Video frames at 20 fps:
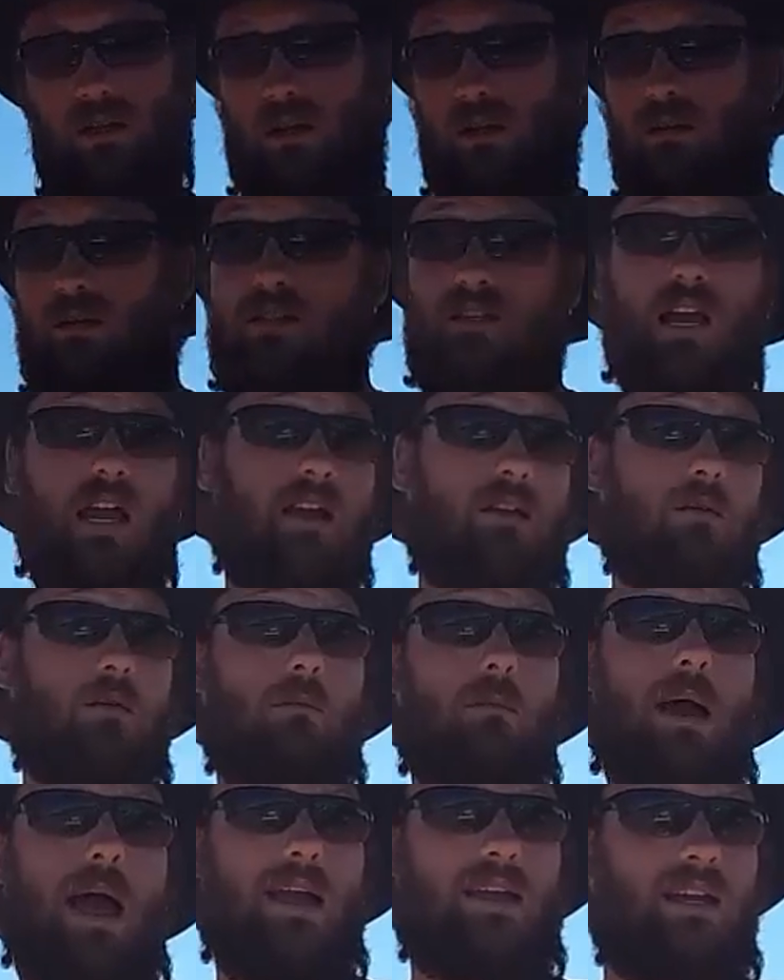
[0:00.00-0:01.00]
they'll cycle
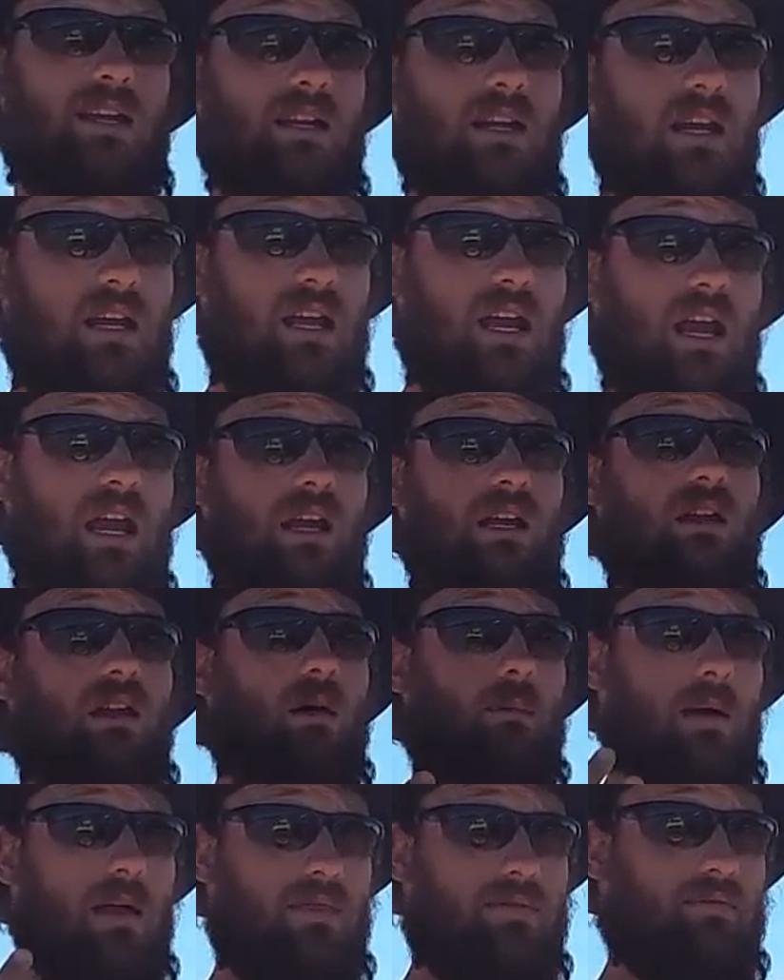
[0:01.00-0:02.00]
back into heat
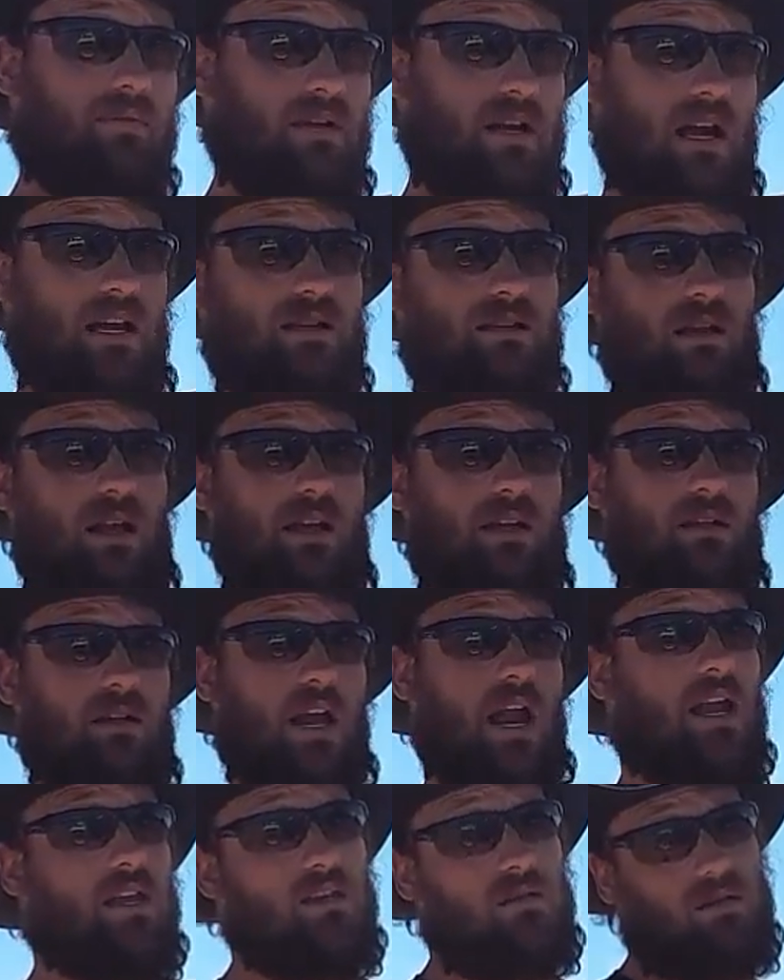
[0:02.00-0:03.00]
about 3 days later,
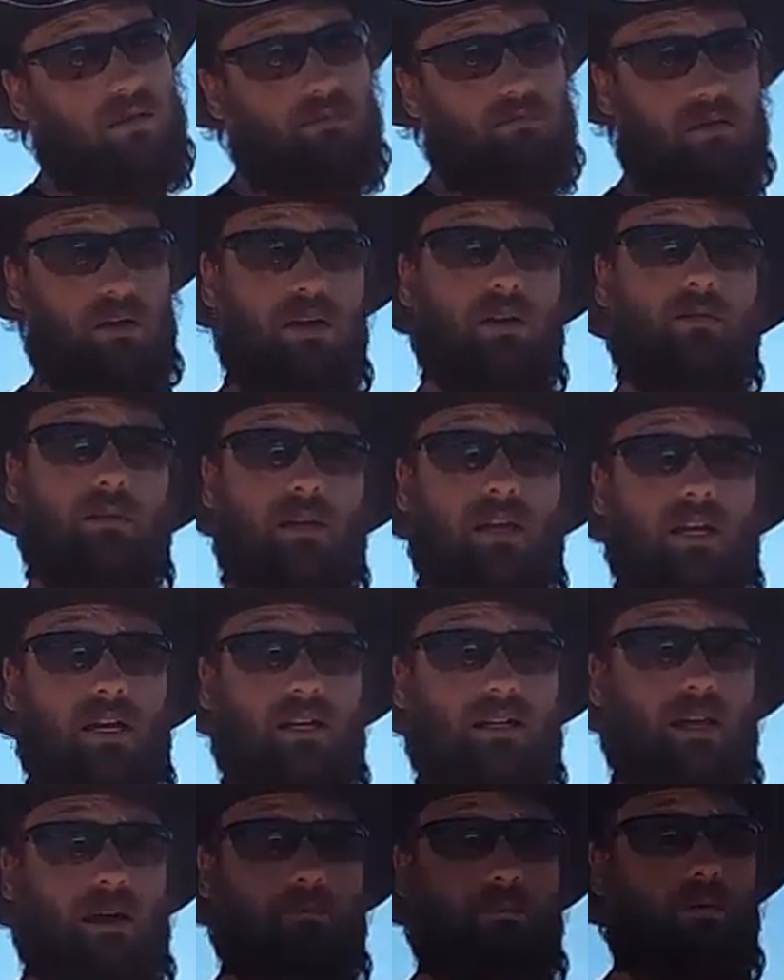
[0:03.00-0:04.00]
and you can breed them again
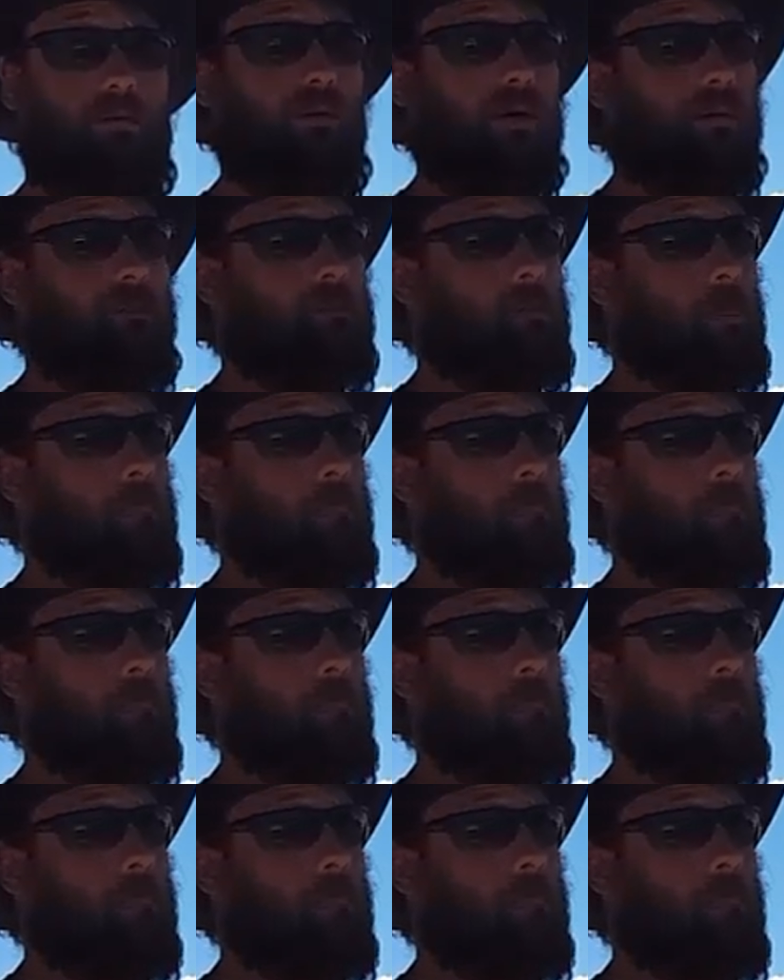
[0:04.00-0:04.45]
at that point.